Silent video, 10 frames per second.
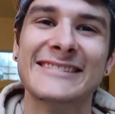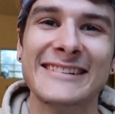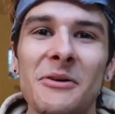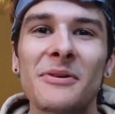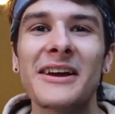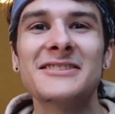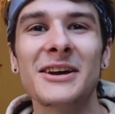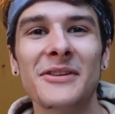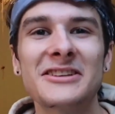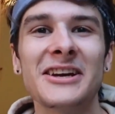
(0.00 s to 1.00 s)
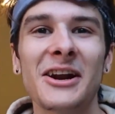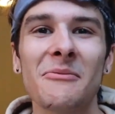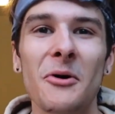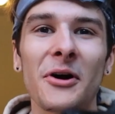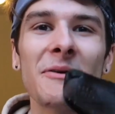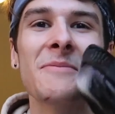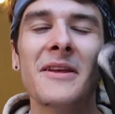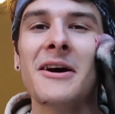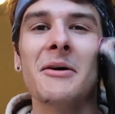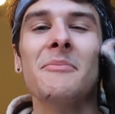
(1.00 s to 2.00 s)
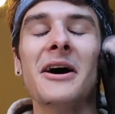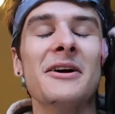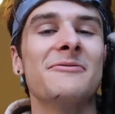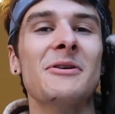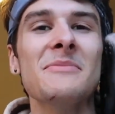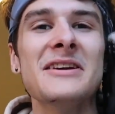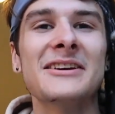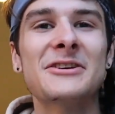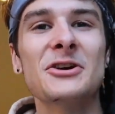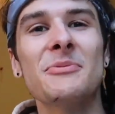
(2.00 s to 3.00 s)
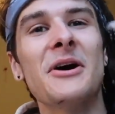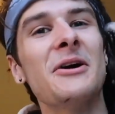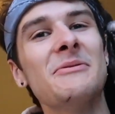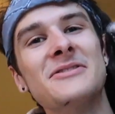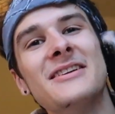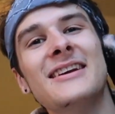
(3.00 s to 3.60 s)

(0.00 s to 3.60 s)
You'll probably see him on the channel more. But from me and Kubo,